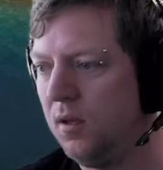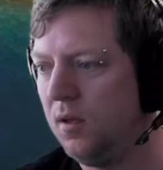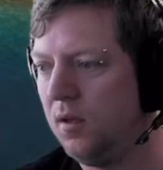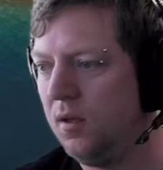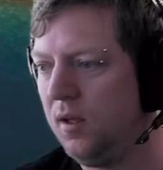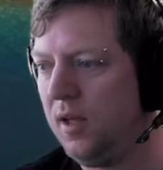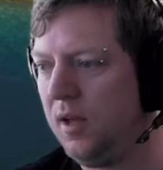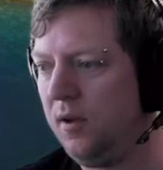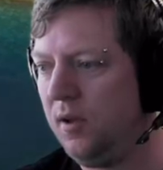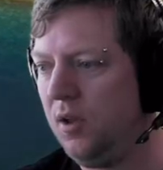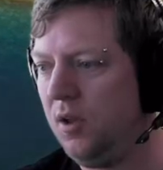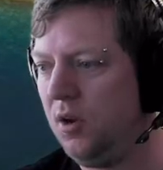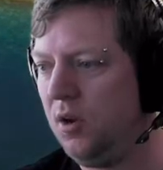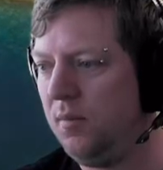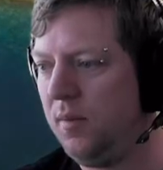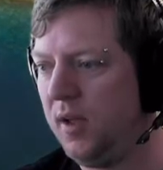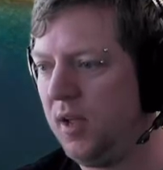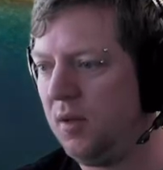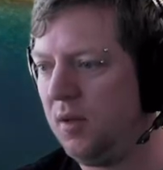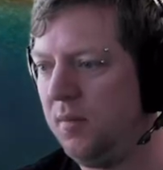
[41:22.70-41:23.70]
How are you not
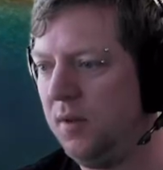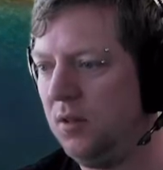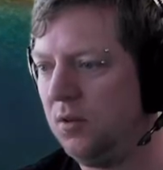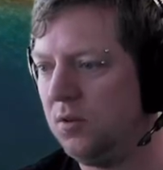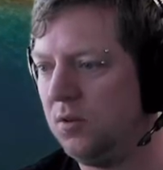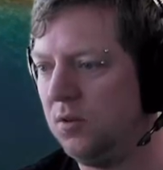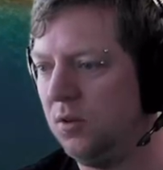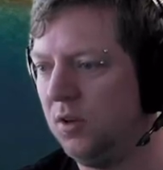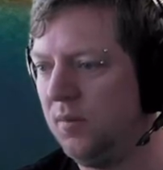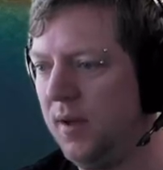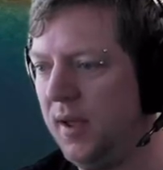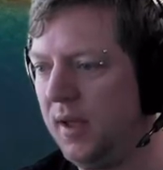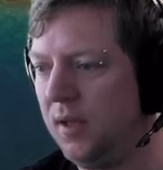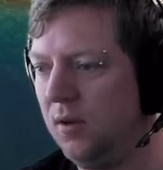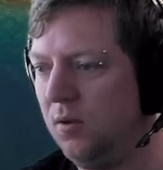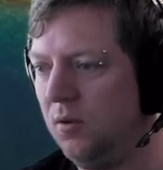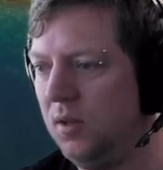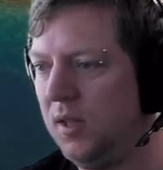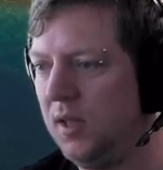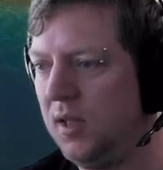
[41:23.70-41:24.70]
making me look good? You're
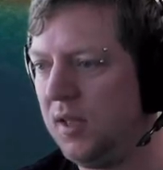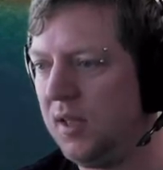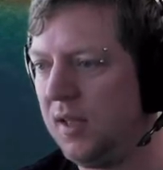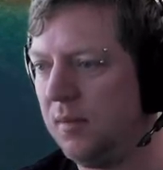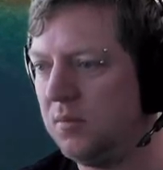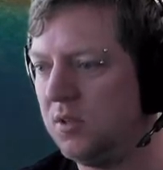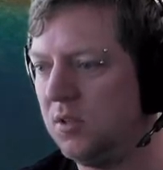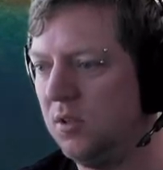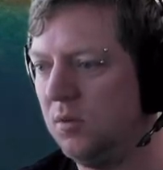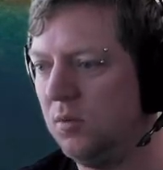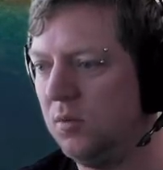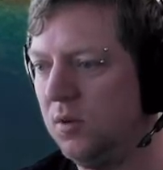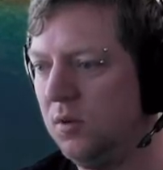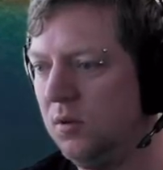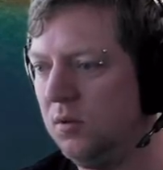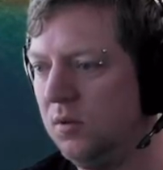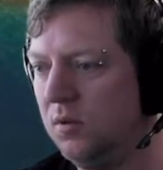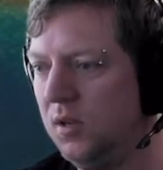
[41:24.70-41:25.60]
making all the incomes in the world,